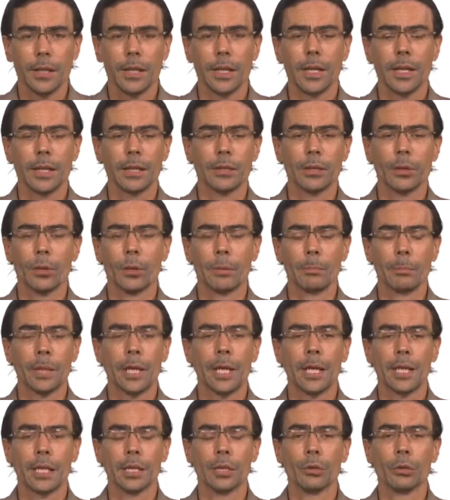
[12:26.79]
And go and
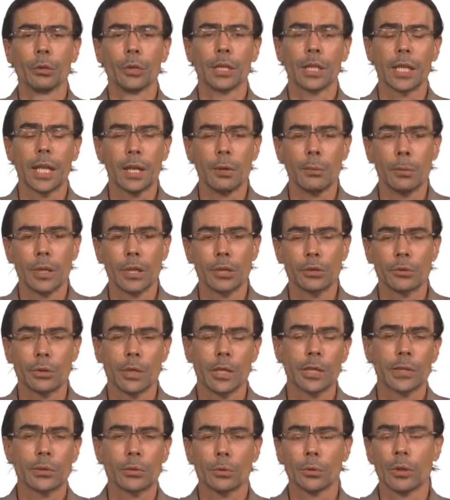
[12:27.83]
ping your gateway
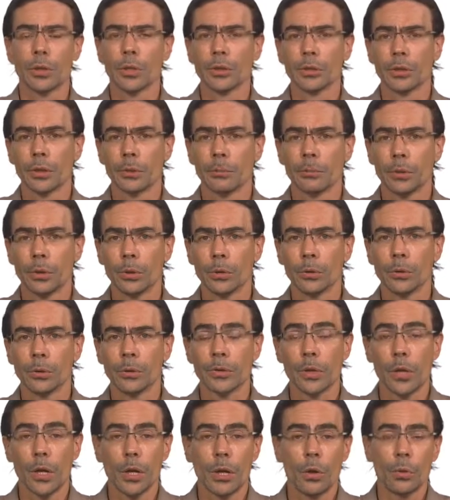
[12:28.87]
address or other
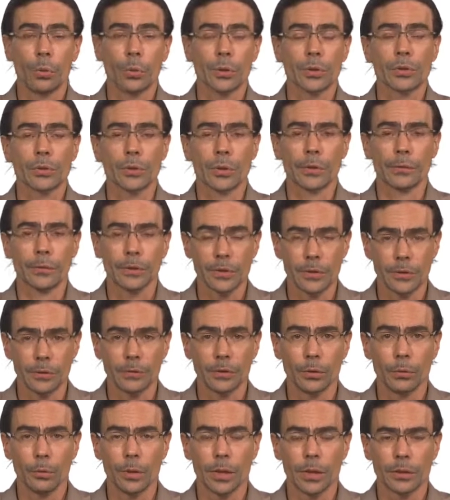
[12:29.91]
computers or servers
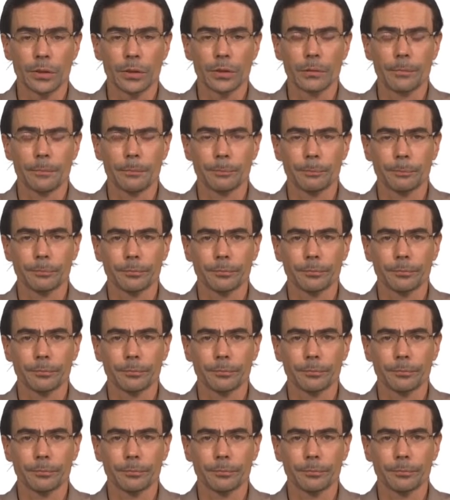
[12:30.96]
if you wish.